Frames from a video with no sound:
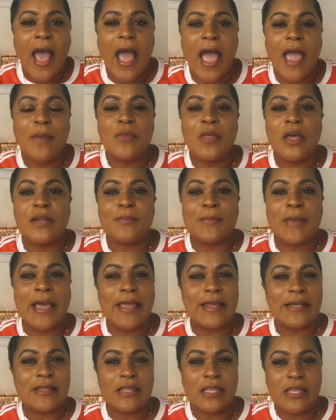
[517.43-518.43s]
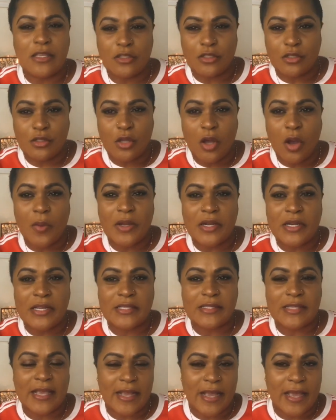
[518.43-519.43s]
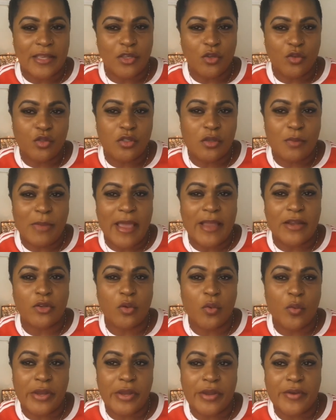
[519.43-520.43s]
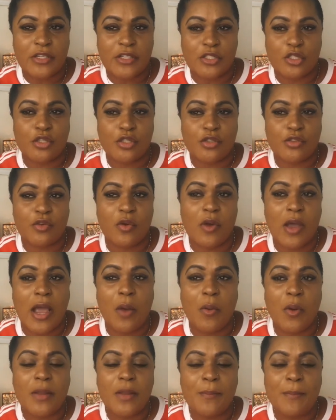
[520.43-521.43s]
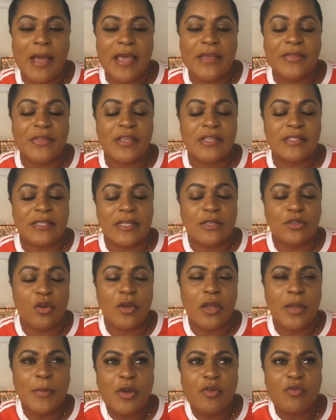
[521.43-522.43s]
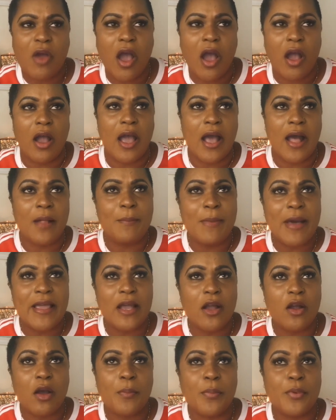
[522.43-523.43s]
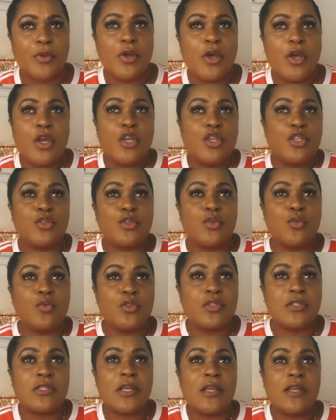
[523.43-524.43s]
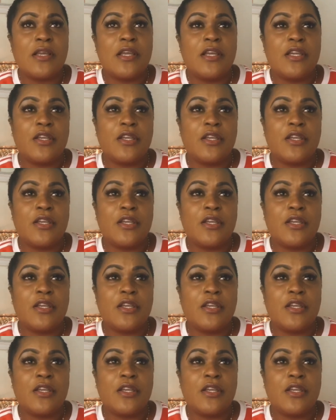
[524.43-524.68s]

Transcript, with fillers: i'm not buying things nowadays like i used to buy to wear and just throw i want to buy things don't get me wrong i'll buy a couple suits uh,